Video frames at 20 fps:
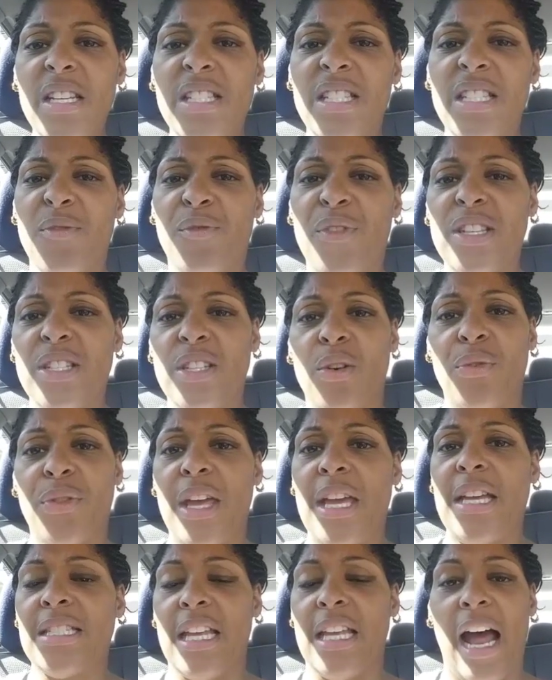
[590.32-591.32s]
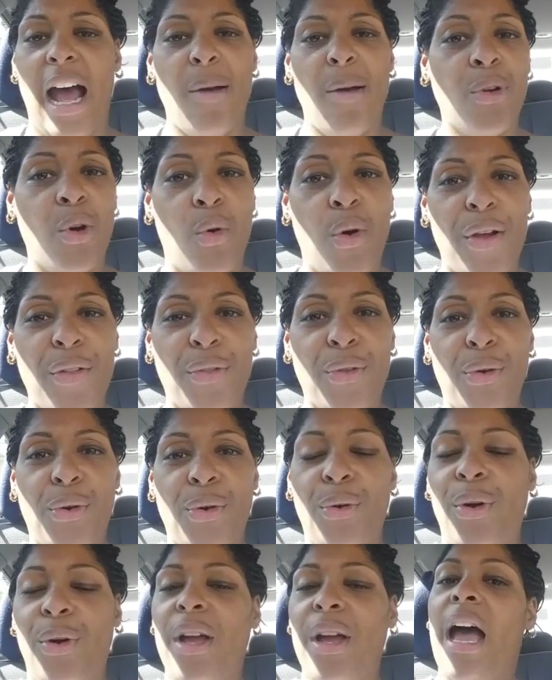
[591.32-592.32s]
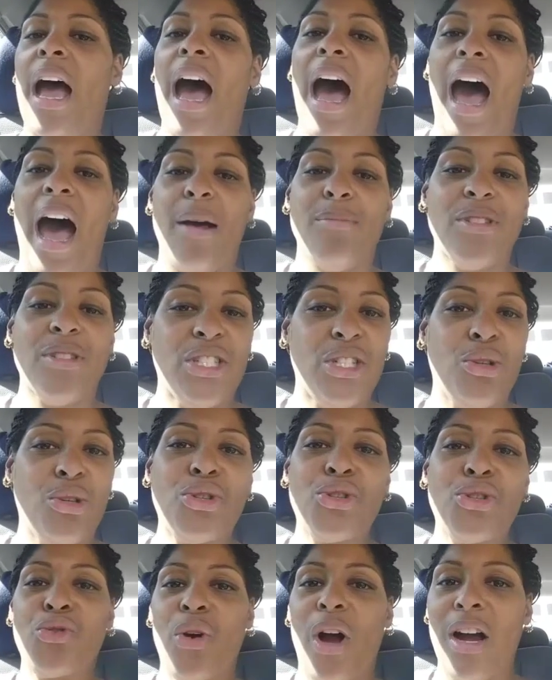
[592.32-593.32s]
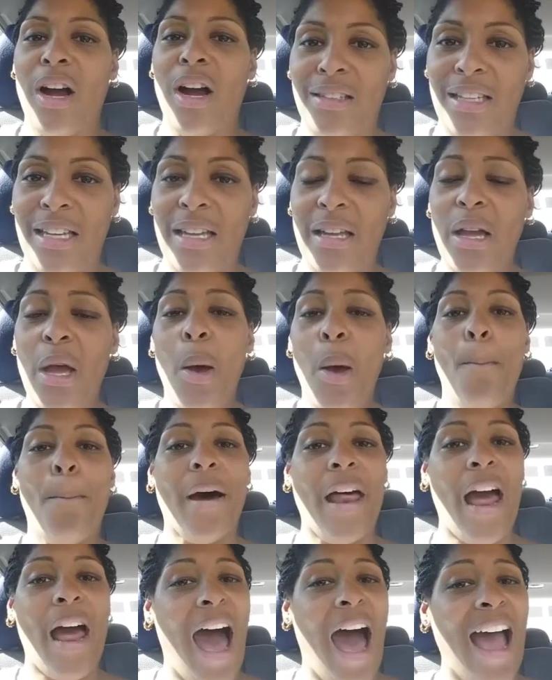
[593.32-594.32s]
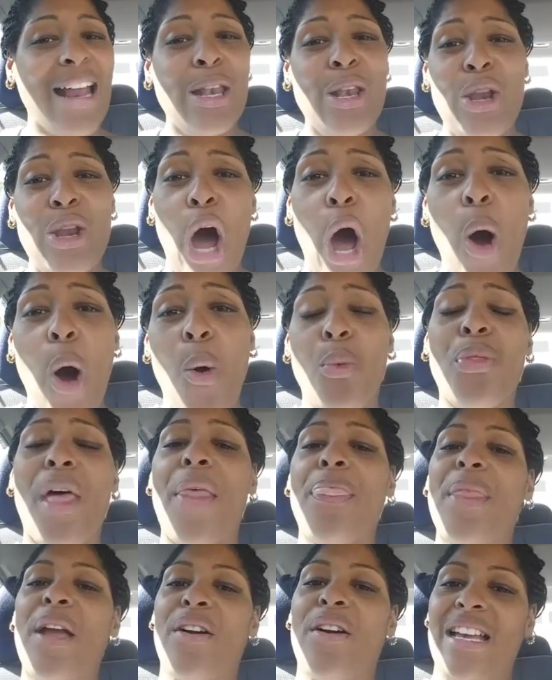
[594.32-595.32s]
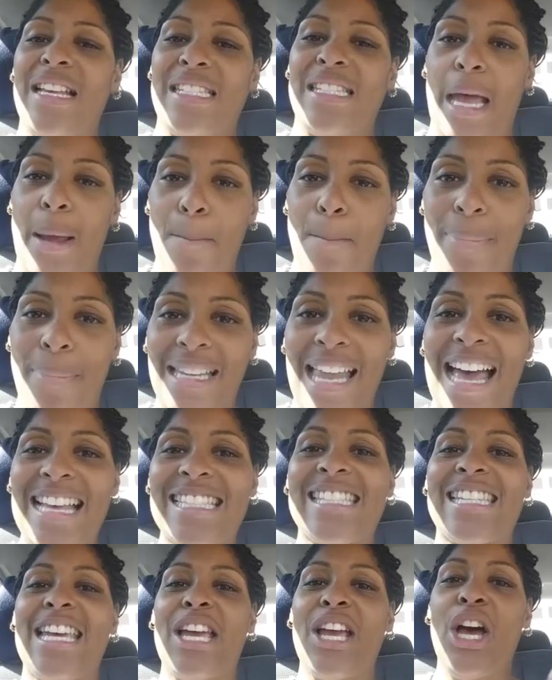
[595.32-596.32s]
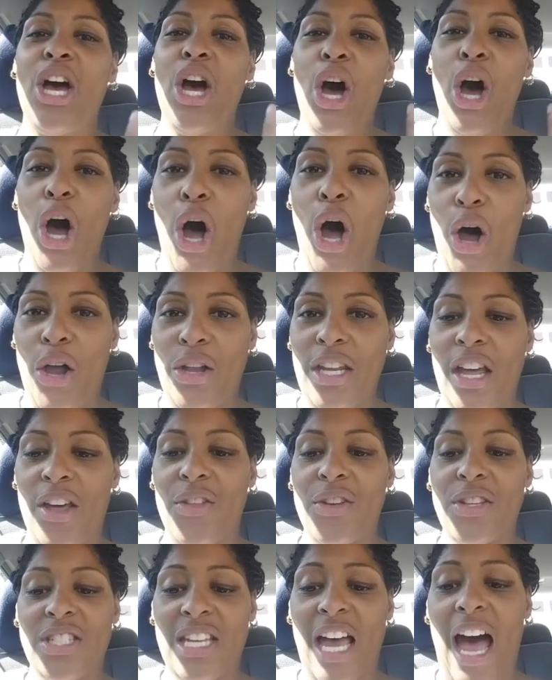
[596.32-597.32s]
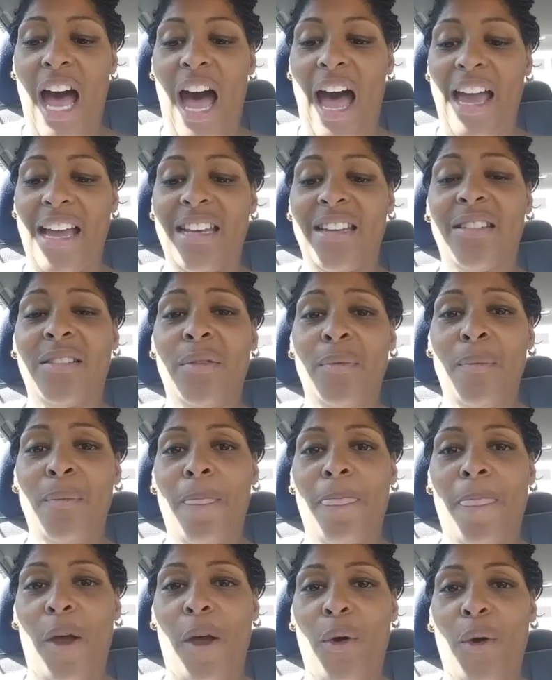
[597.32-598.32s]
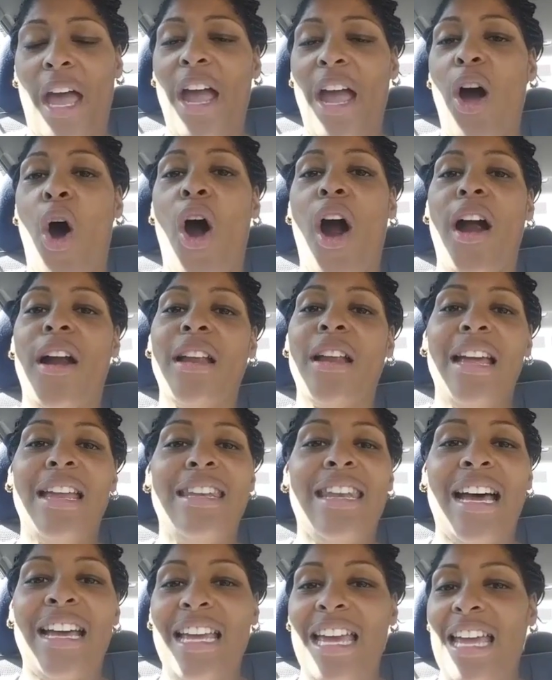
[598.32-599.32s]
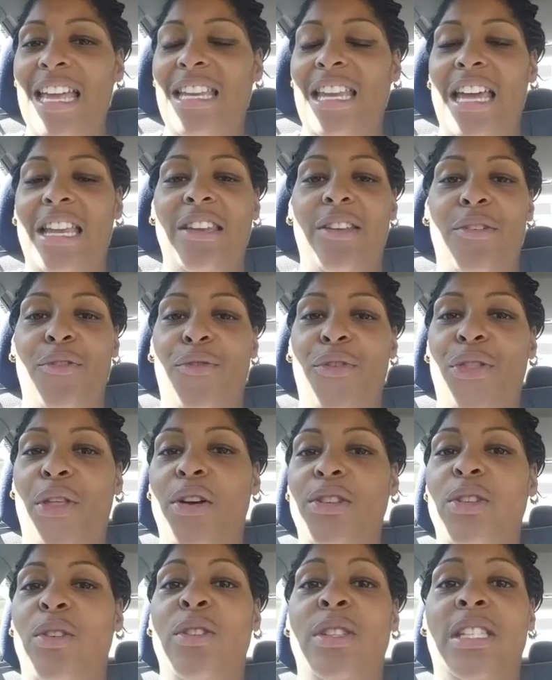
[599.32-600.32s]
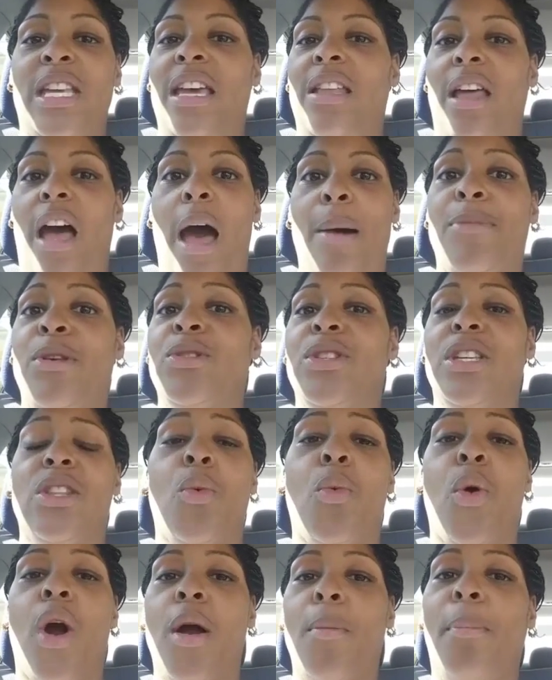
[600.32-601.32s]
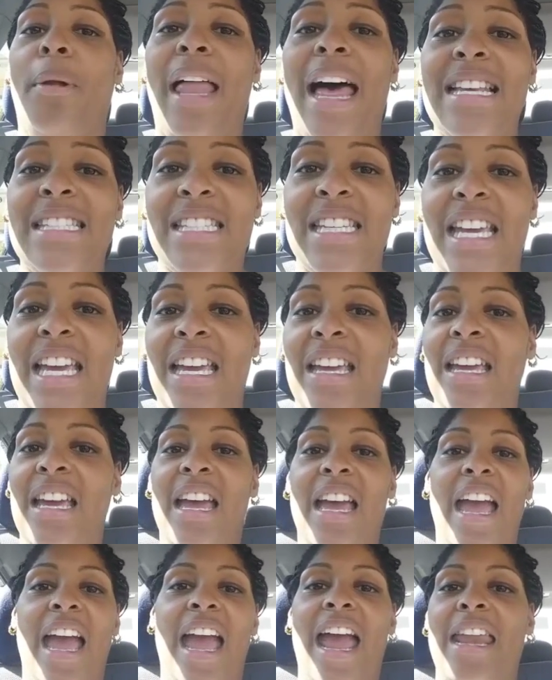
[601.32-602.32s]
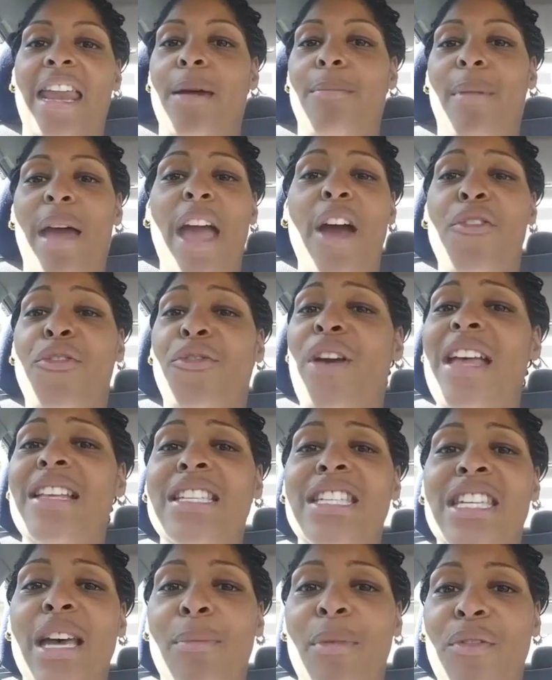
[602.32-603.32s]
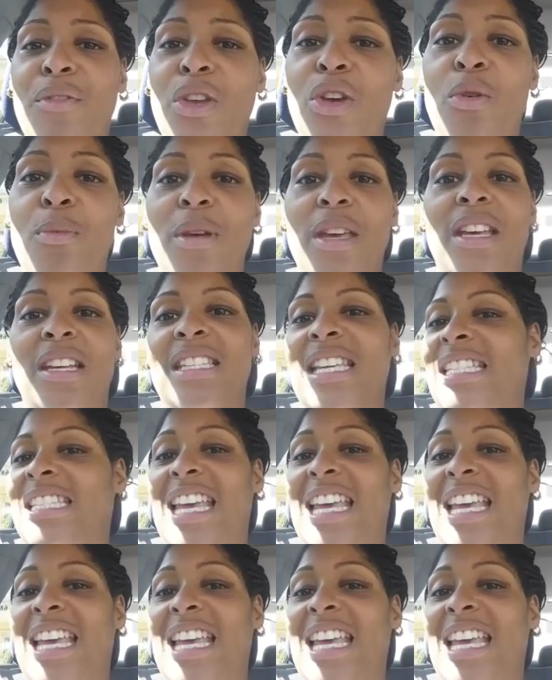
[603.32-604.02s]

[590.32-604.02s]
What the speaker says: physical things that I'm going through. I'm still struggling, but I know that there is a blessing on the other side. Okay, or and for those of you who said I'm using the word blessing, and it may offend some of you because they say